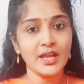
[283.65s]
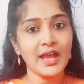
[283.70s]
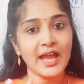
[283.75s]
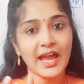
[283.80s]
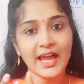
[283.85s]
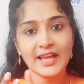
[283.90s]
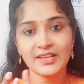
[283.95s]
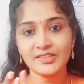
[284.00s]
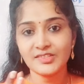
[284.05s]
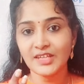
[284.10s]

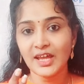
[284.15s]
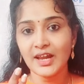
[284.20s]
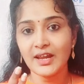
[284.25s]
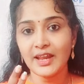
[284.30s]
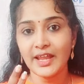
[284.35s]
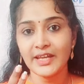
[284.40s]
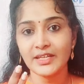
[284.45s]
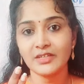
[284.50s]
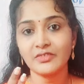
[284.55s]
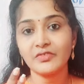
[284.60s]
and
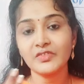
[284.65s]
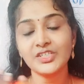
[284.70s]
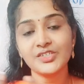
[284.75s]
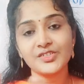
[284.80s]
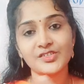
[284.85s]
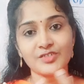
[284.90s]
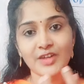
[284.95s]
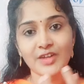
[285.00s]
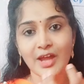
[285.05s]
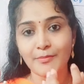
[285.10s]
sunlight, which is
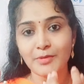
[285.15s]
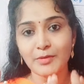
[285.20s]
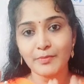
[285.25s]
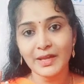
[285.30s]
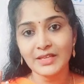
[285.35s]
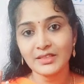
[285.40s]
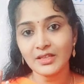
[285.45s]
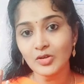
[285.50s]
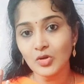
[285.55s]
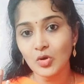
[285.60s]
trapped by
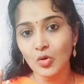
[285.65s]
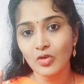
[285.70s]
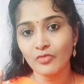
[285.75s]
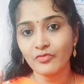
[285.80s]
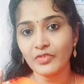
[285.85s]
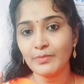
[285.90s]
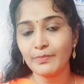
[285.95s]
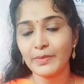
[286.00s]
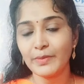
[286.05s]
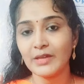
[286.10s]
the
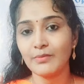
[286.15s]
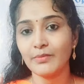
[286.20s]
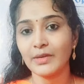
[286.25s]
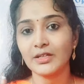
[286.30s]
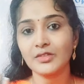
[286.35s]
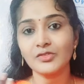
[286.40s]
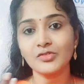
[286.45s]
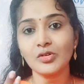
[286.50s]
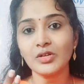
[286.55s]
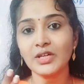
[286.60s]
chlorophyll
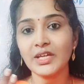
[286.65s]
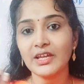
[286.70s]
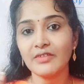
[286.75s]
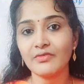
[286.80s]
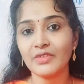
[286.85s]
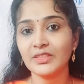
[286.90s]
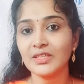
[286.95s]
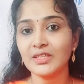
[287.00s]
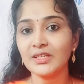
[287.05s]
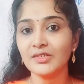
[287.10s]
pigment. So
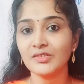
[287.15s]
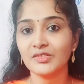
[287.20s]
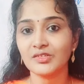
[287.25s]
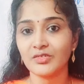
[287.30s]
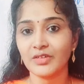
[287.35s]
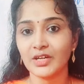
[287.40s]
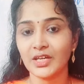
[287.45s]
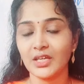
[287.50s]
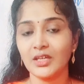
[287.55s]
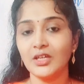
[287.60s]
everything is
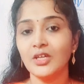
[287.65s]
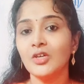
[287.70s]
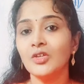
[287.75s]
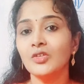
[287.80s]
ready.